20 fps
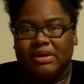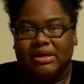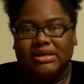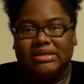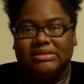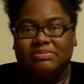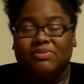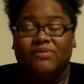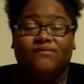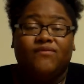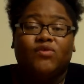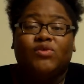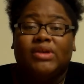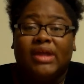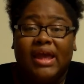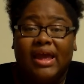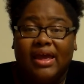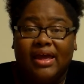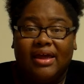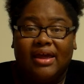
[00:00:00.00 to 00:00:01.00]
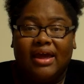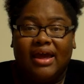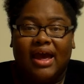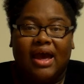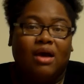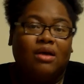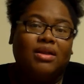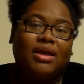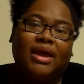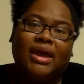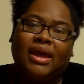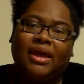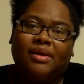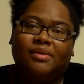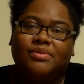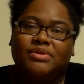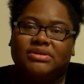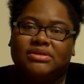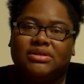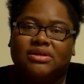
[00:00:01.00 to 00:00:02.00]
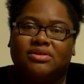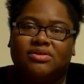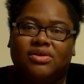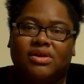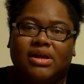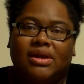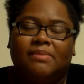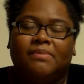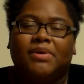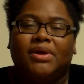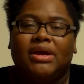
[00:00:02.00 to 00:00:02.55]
because before that, all I had was the internet.